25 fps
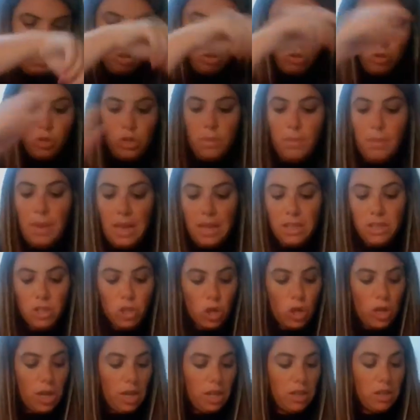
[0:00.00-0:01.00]
So to me, it's
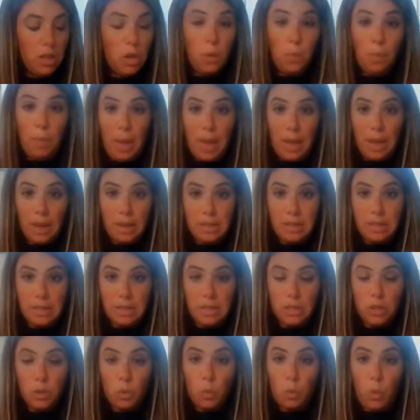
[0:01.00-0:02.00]
looking a little pink
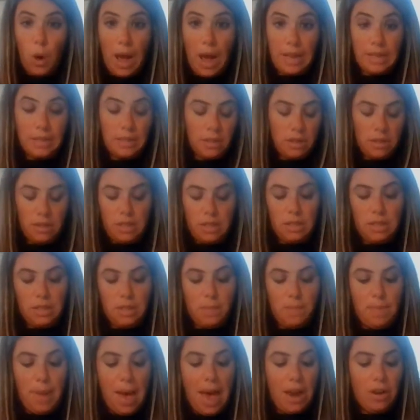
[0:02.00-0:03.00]
since the
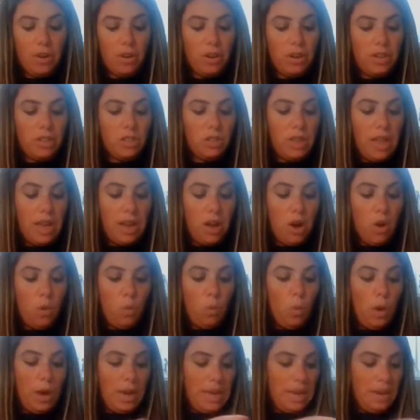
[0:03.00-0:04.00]
batter is like a
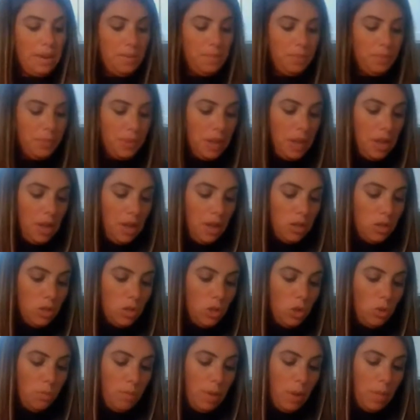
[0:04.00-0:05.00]
white.
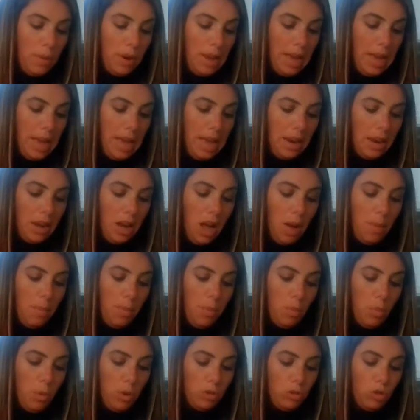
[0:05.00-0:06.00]
So you may want to add a
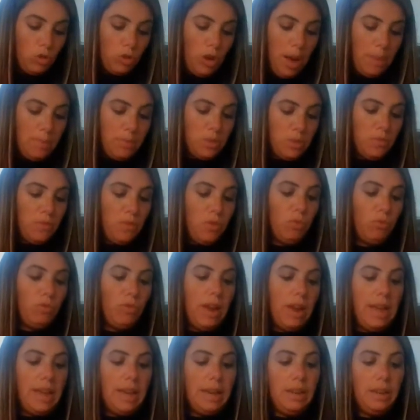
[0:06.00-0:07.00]
couple more drops of the
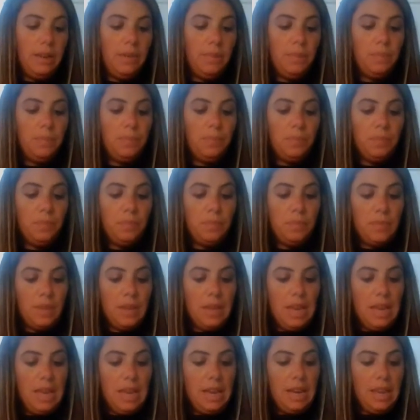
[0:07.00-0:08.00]
red
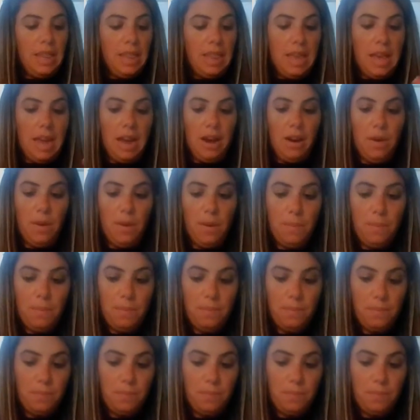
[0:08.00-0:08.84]
in there.